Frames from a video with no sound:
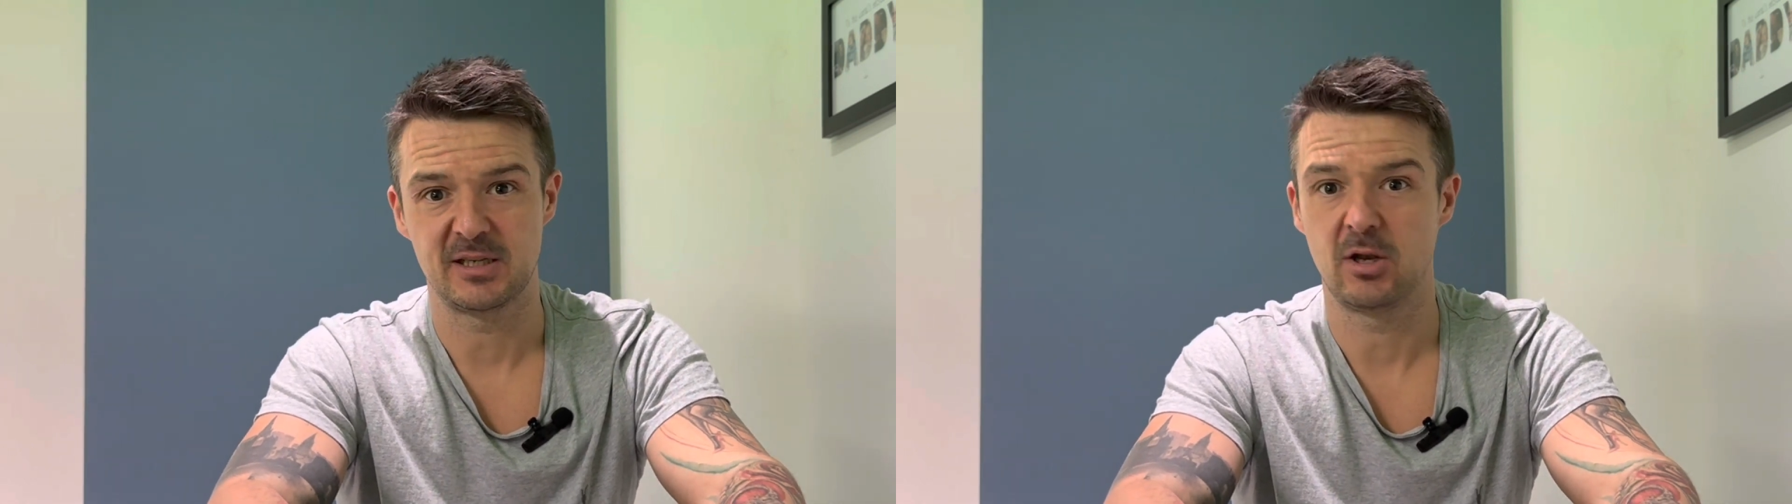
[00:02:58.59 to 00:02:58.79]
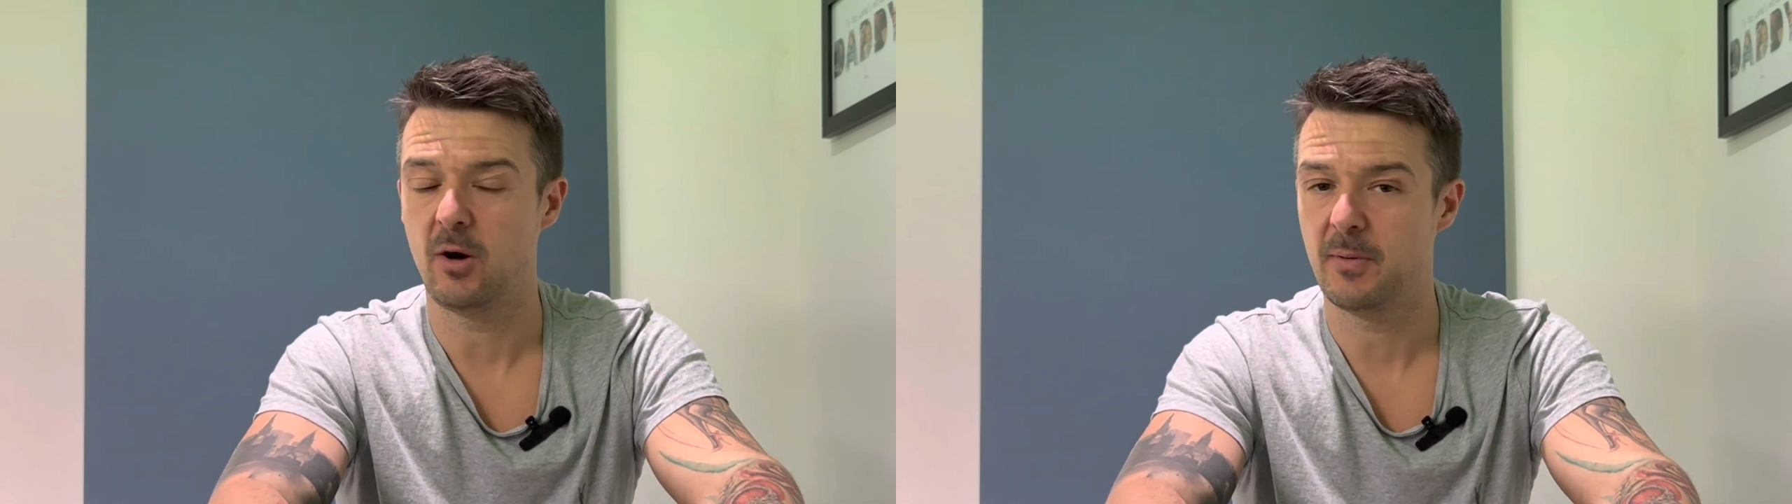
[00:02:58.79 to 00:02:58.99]
A
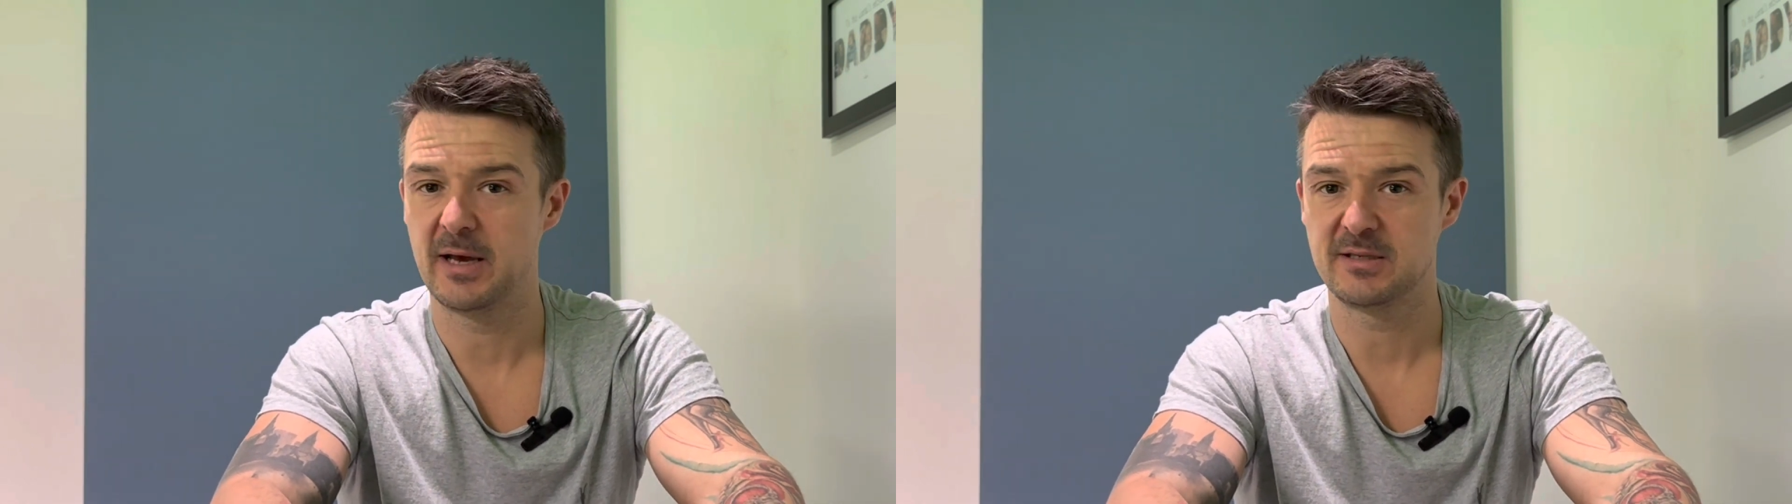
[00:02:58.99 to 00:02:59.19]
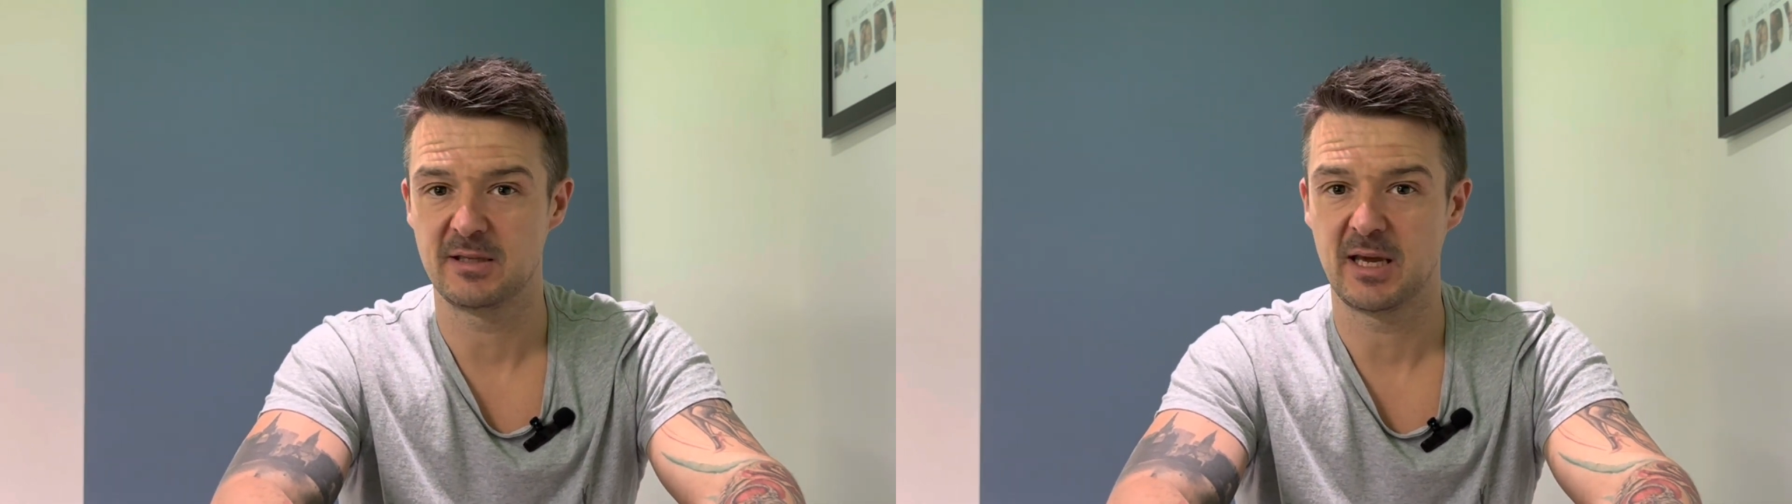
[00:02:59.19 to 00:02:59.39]
lot of
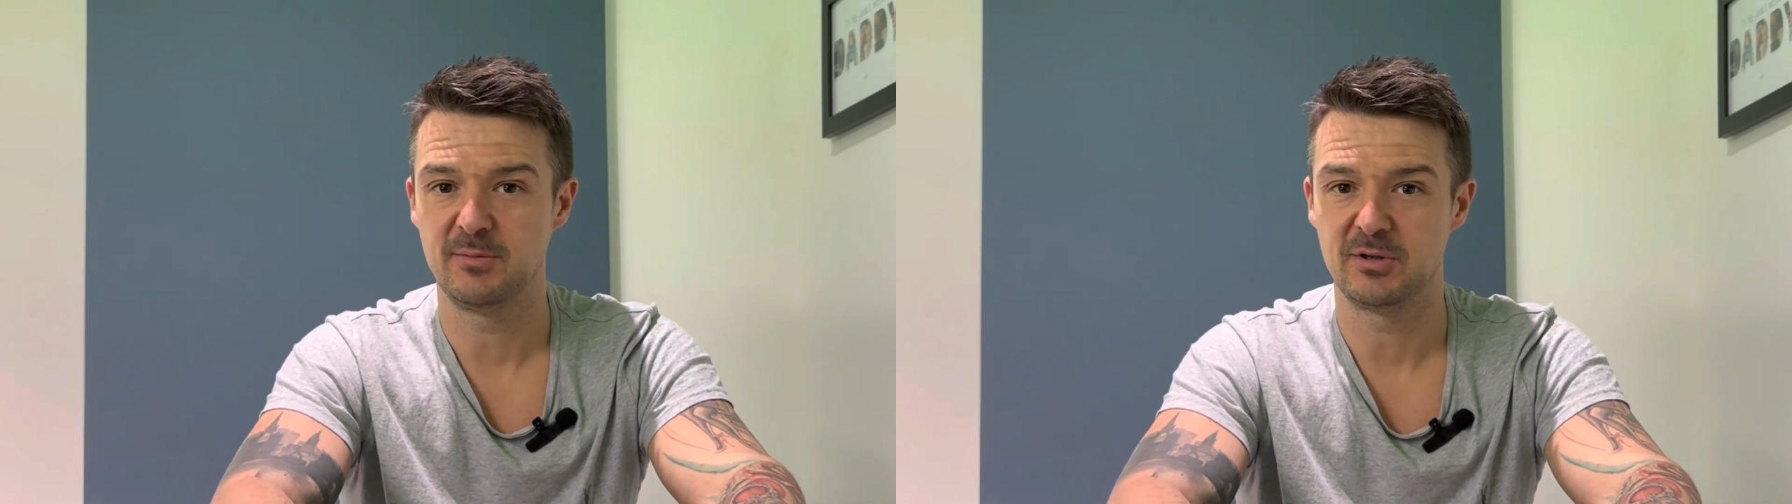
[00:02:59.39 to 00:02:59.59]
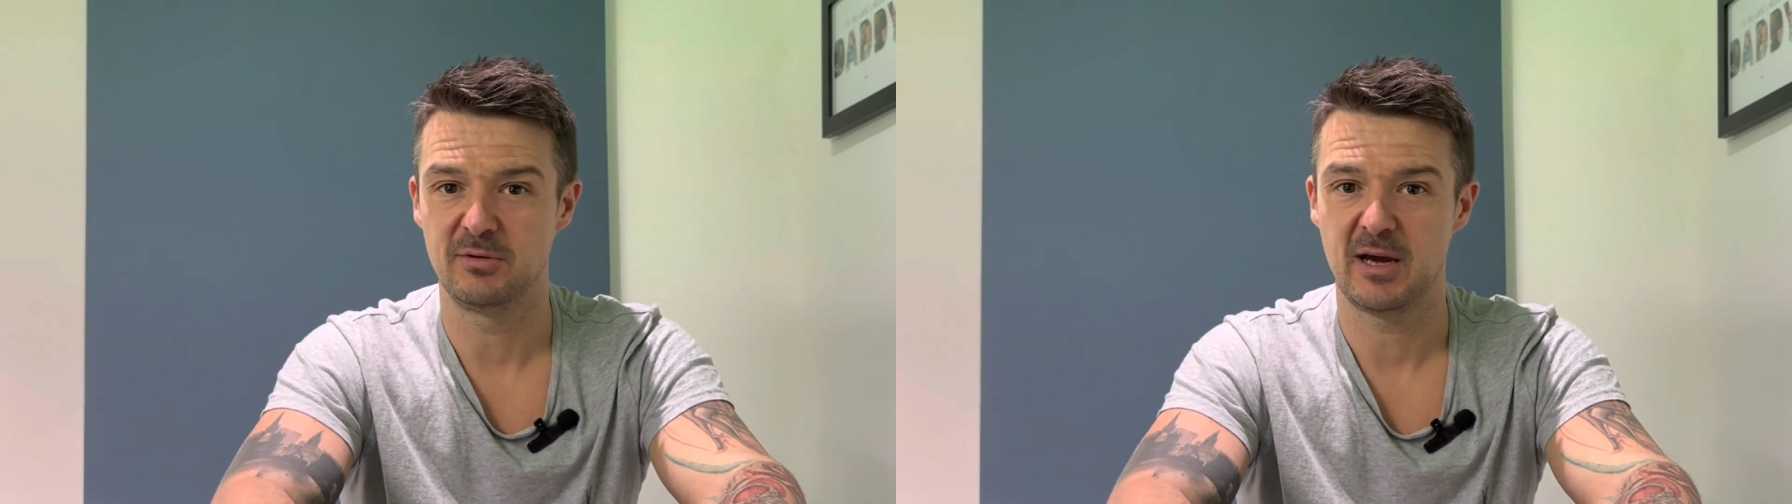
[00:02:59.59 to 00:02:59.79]
players in the game
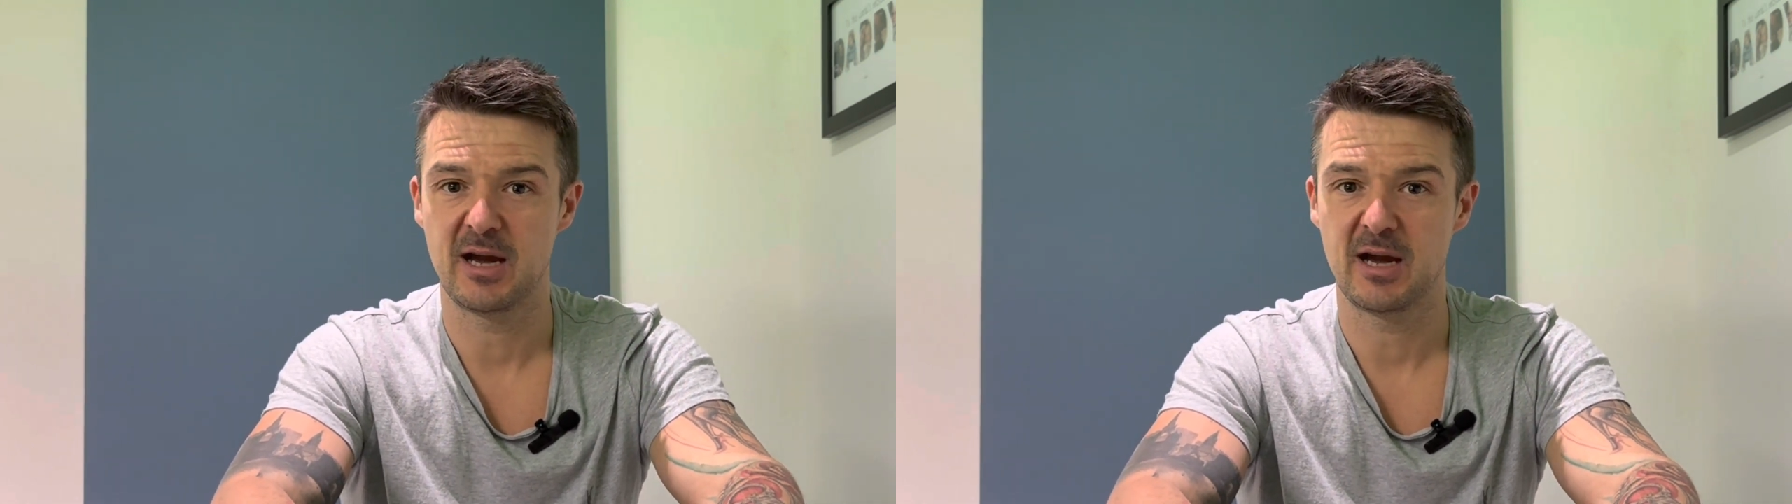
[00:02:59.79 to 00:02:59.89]
do that.